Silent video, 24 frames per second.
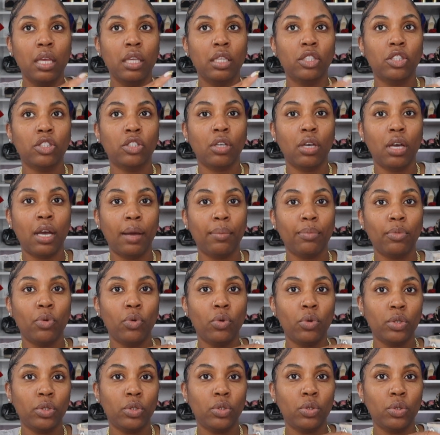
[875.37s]
So I'm
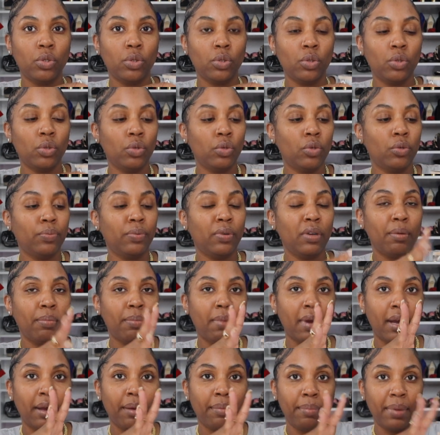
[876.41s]
going to put
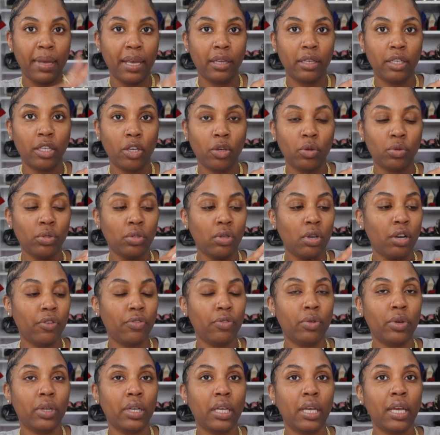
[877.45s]
my bandeau
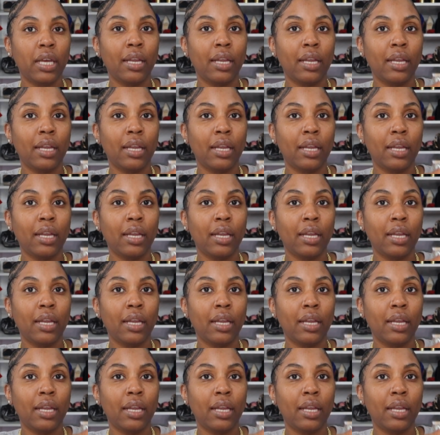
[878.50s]
scarf on it,